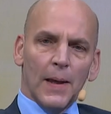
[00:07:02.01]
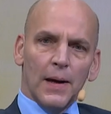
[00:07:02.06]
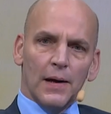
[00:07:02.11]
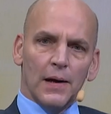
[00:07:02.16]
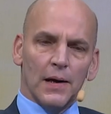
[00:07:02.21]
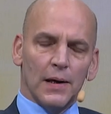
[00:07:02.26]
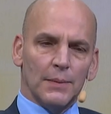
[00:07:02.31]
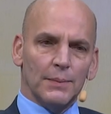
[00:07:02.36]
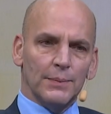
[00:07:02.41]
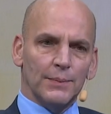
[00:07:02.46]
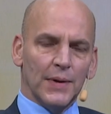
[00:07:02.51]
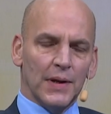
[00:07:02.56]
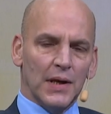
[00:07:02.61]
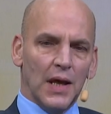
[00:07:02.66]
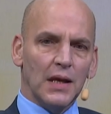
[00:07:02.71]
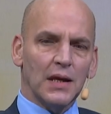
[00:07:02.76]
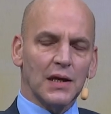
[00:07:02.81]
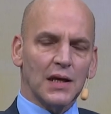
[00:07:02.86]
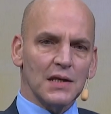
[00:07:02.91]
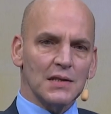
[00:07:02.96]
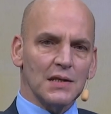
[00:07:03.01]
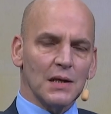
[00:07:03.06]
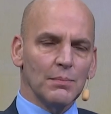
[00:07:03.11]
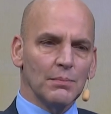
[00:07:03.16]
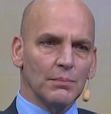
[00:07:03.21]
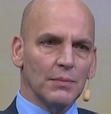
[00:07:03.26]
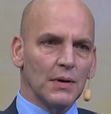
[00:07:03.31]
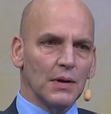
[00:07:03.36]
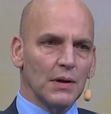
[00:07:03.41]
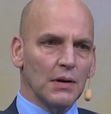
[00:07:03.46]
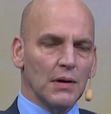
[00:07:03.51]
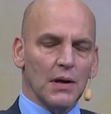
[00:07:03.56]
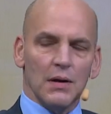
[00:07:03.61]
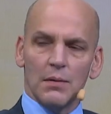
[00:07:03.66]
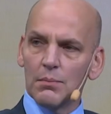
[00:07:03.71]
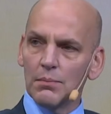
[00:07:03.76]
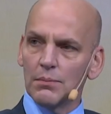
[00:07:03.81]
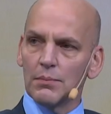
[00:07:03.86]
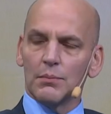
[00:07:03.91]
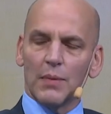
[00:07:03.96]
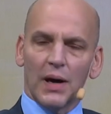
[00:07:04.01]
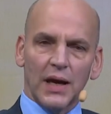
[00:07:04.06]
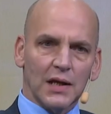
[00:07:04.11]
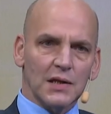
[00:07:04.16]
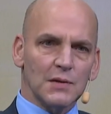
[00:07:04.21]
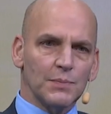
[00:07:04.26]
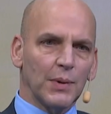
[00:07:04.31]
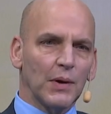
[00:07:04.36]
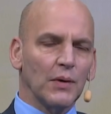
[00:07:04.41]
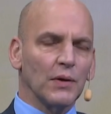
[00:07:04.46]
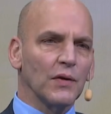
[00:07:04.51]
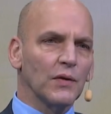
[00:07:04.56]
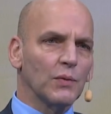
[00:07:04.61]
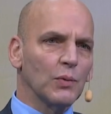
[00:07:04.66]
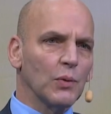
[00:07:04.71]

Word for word: Um, in any case, in, in my experience, we